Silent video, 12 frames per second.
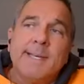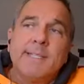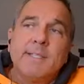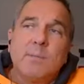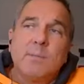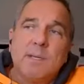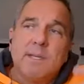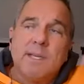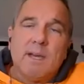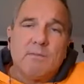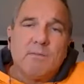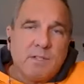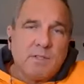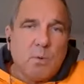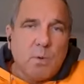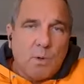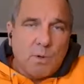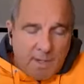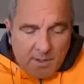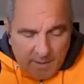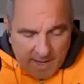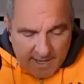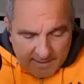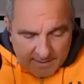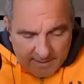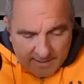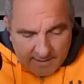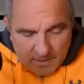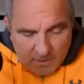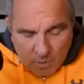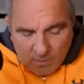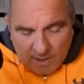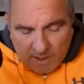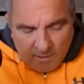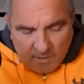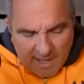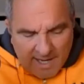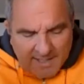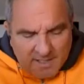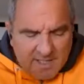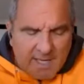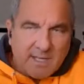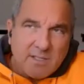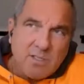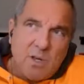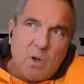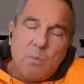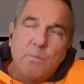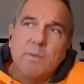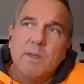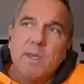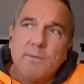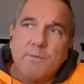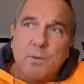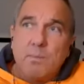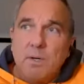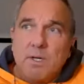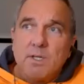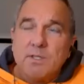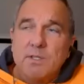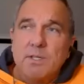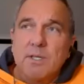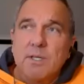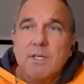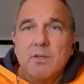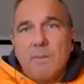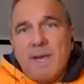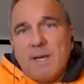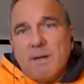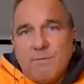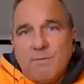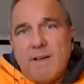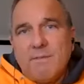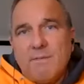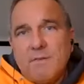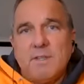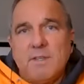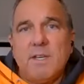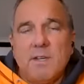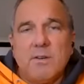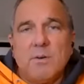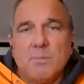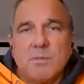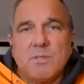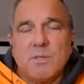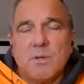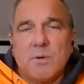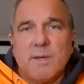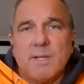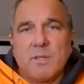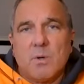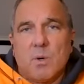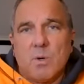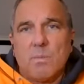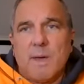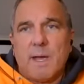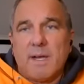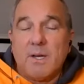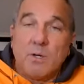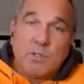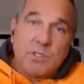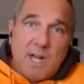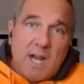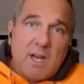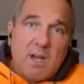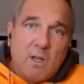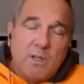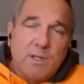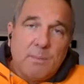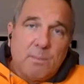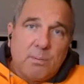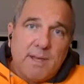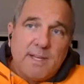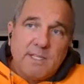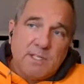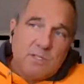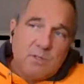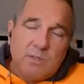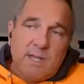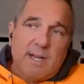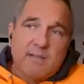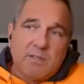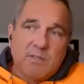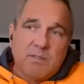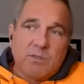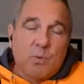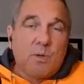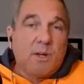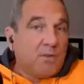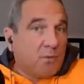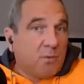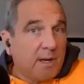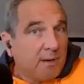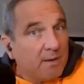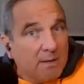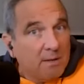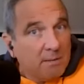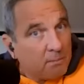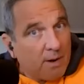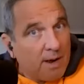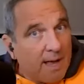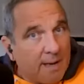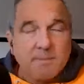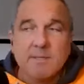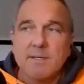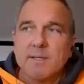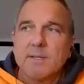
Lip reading: to be the offensive coordinator at North Carolina State. So if you're Bush, you're making $550 a year at Missouri as a quarterback coach, not calling the plays in 2023, perhaps.